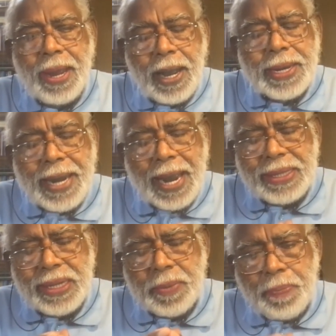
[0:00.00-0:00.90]
a
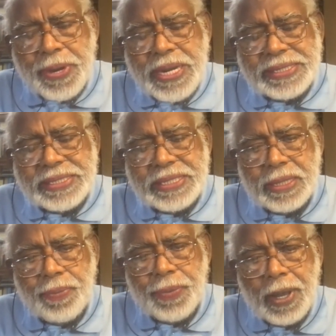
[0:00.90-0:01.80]
Catholic priest,
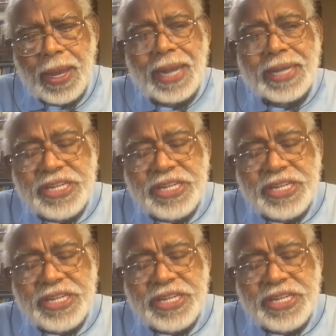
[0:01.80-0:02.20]
a